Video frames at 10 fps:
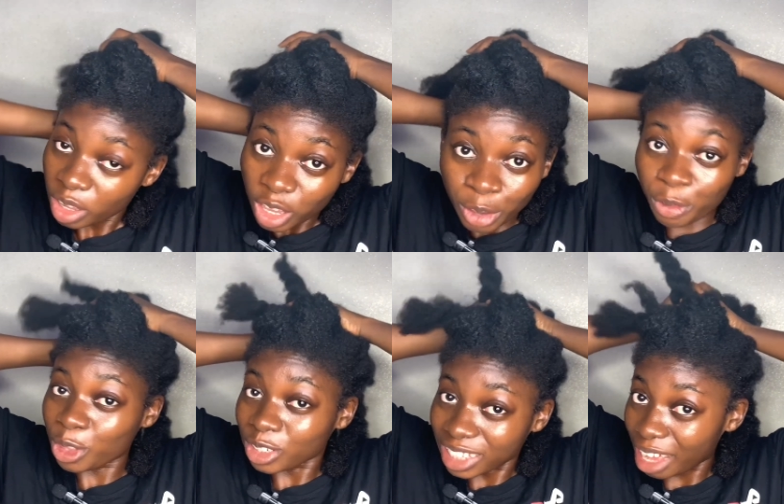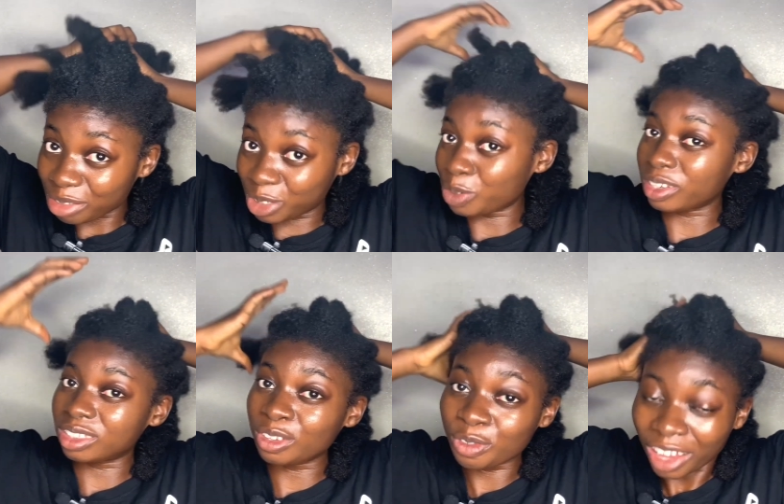if you don't have
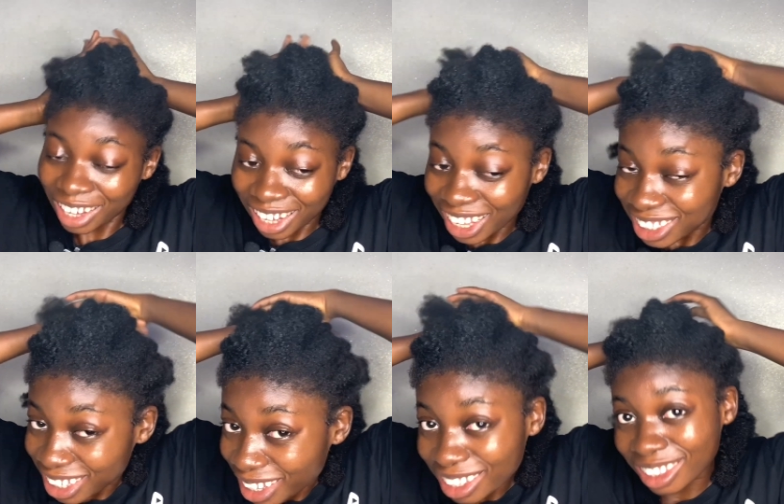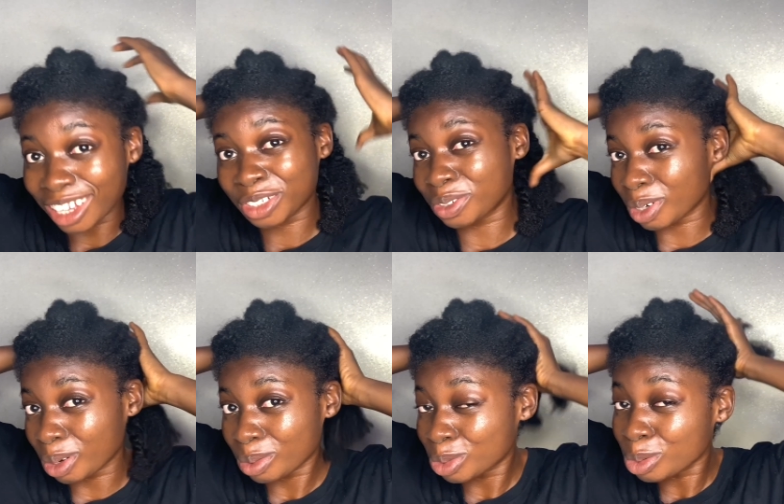strength, if you're a lazy
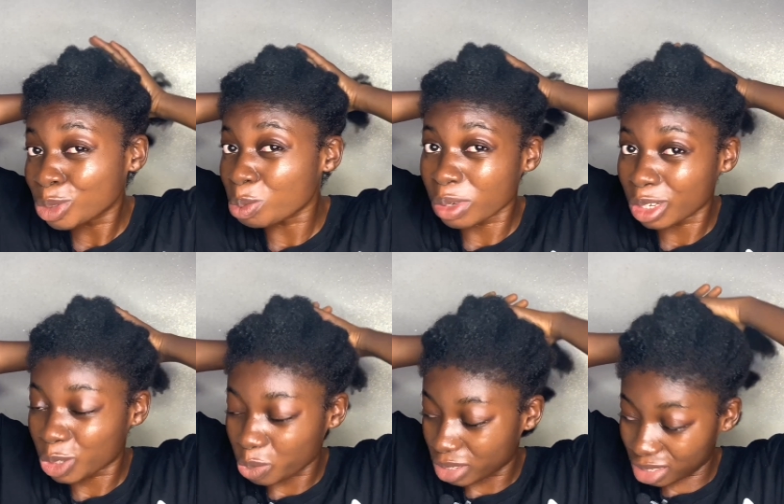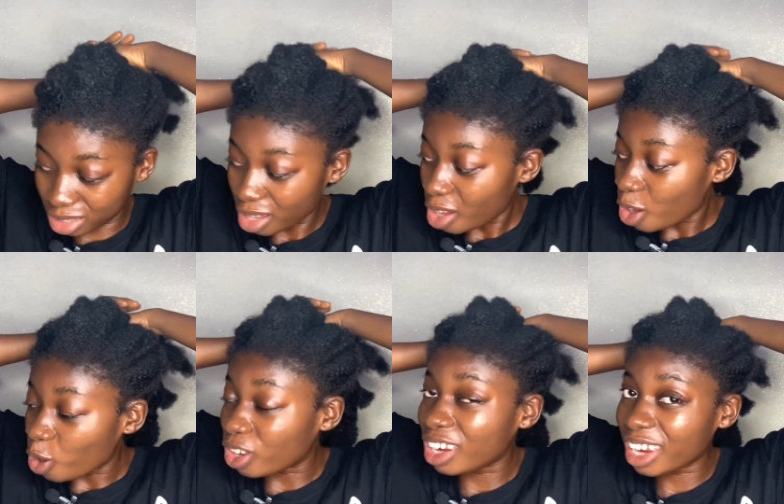natural, don't do mini twists
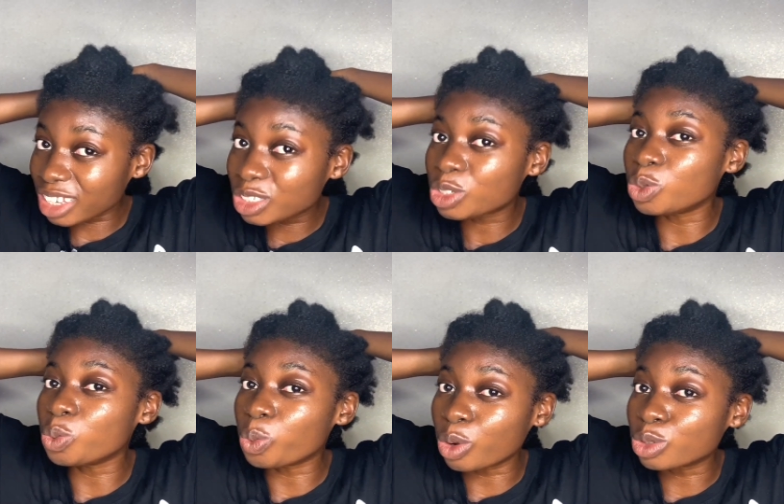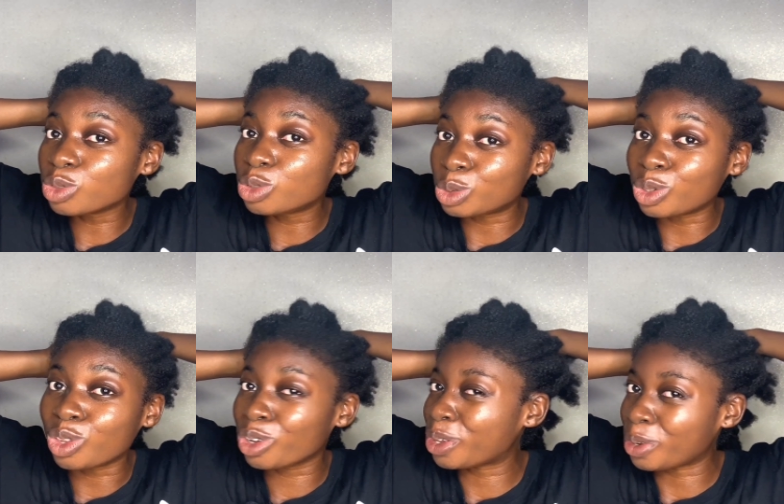unless you want to
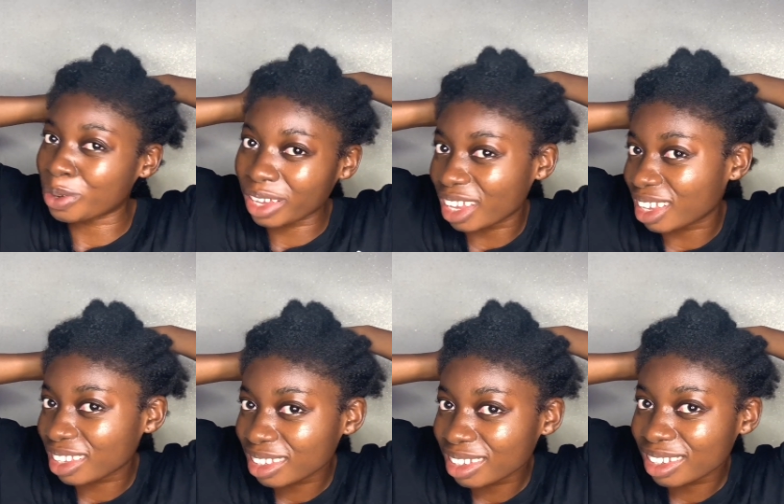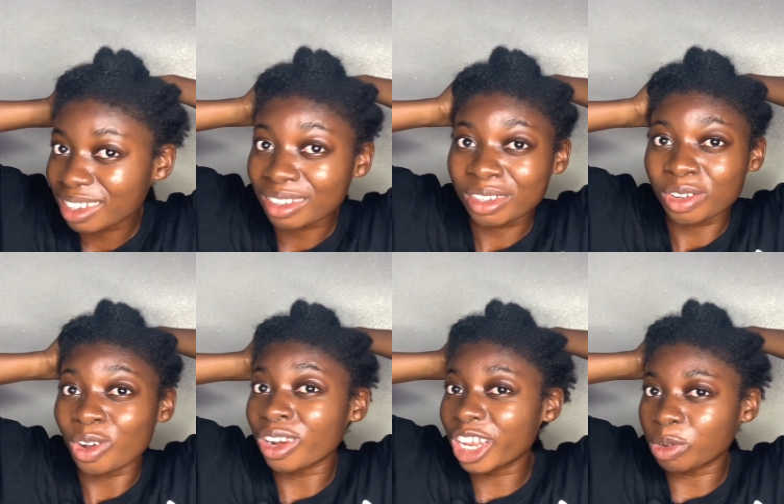lock your hair.
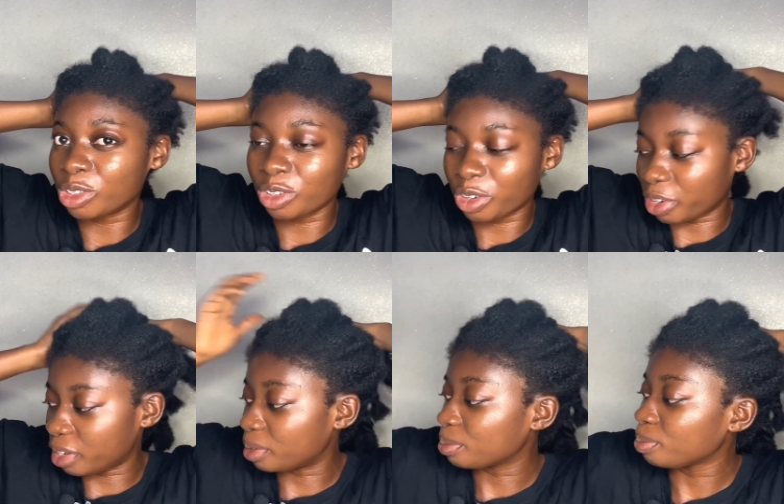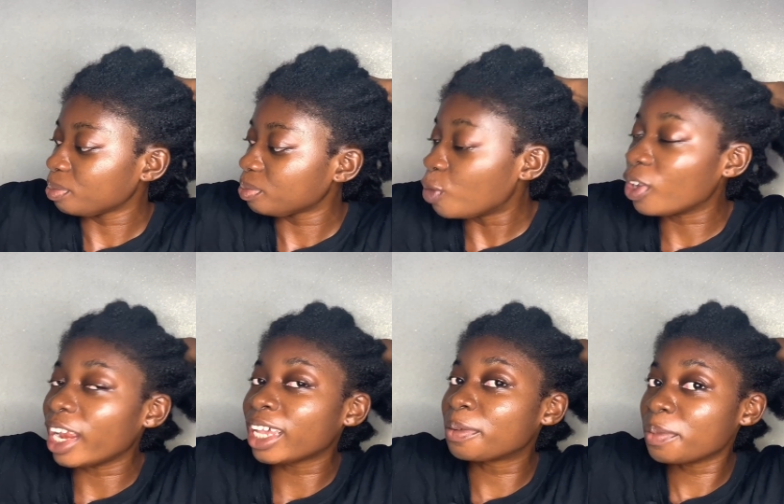If you're
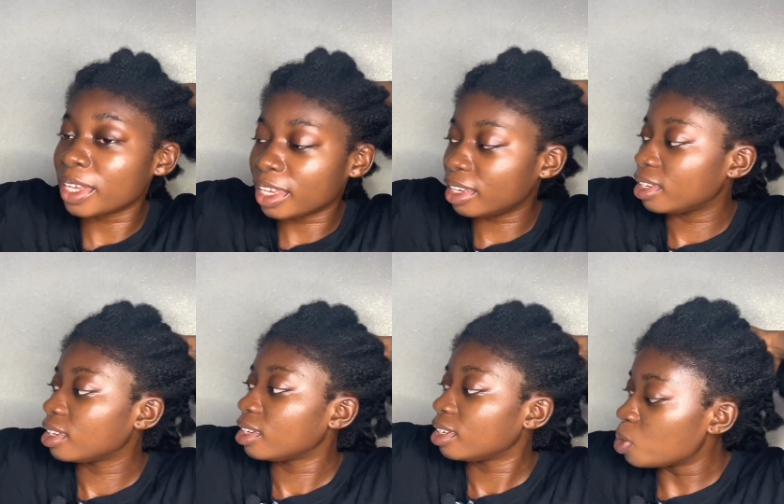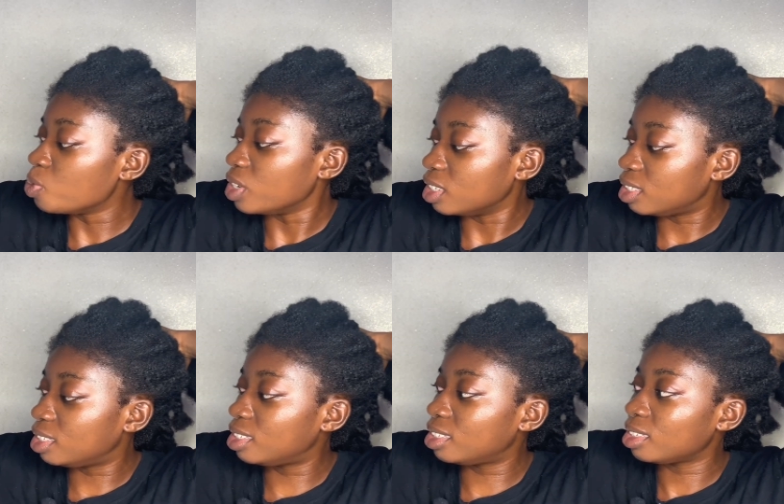like me, who
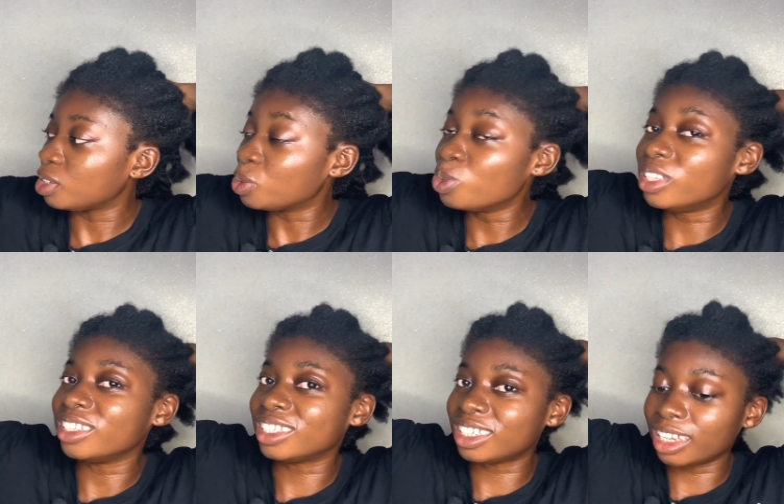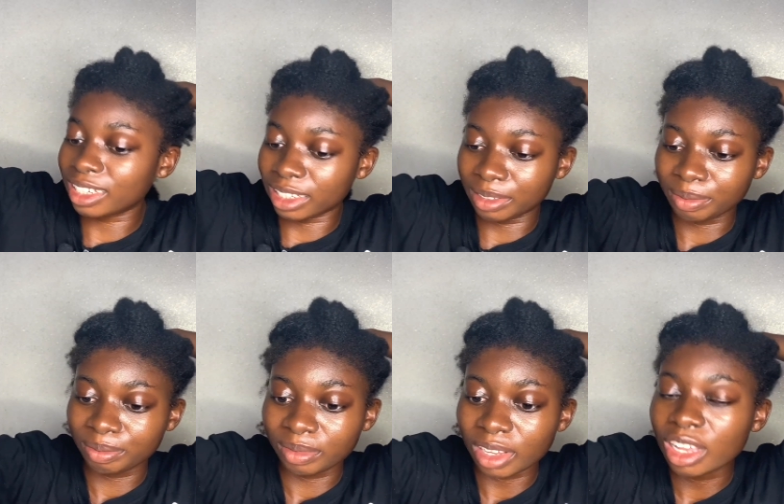is good in detangling,
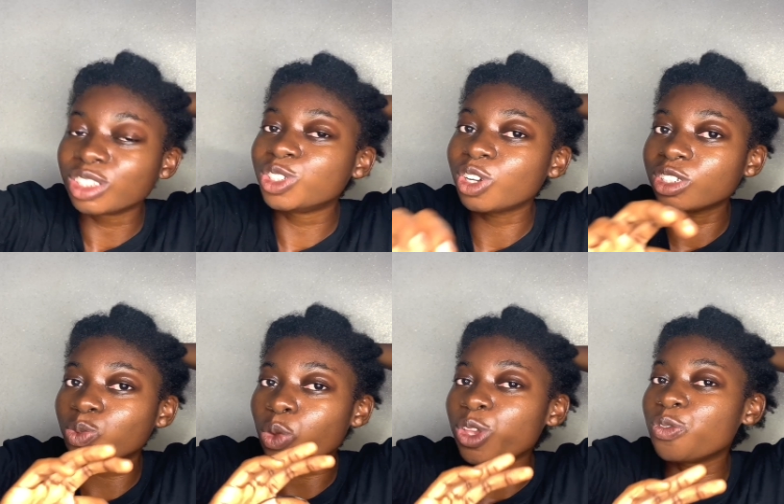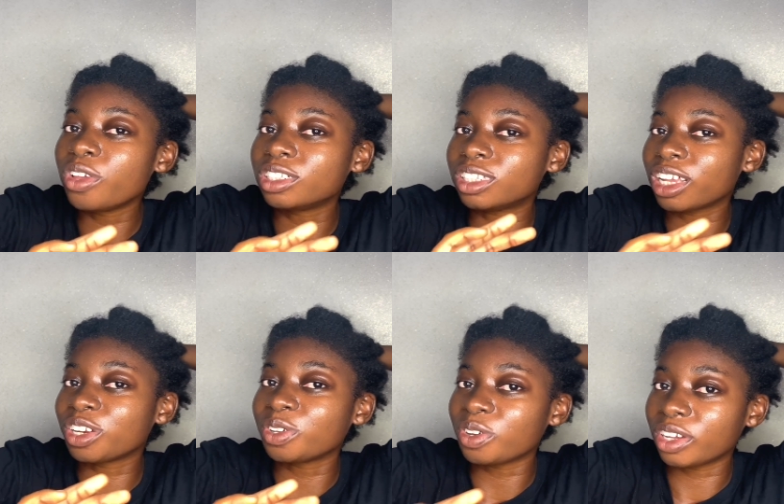Just when you finish
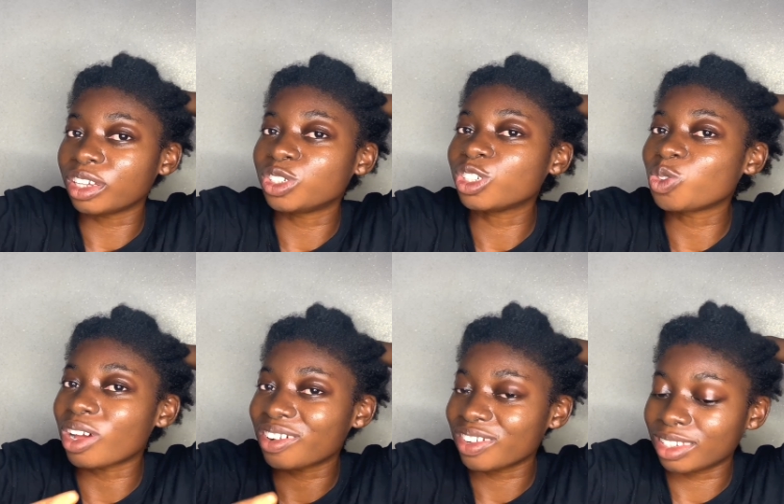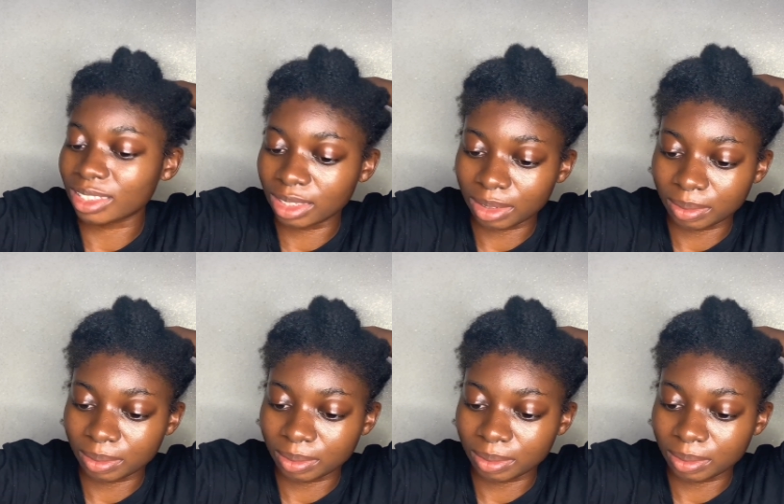detangling your hair, just go and rest.